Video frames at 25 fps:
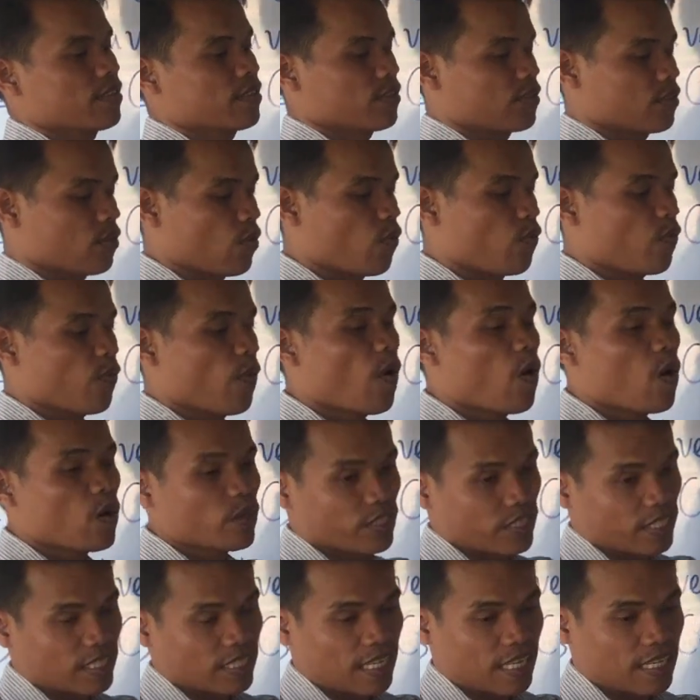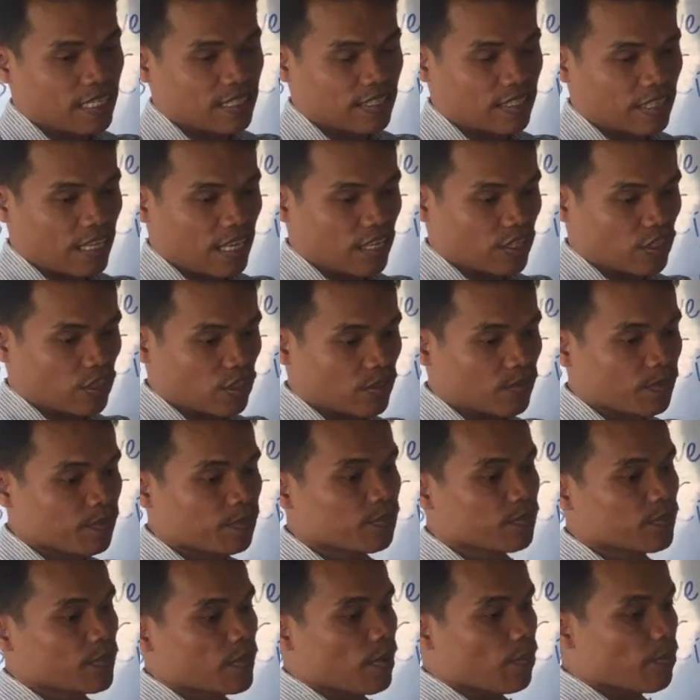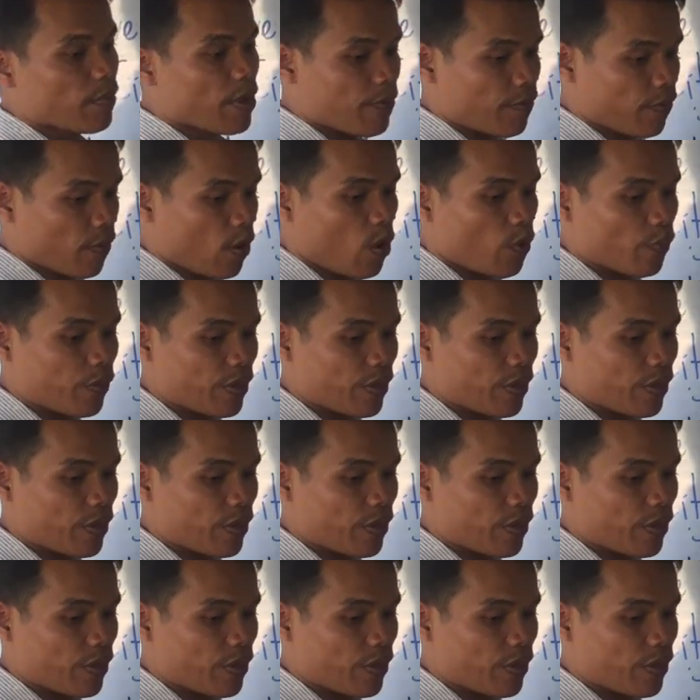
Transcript: So 4 sentences before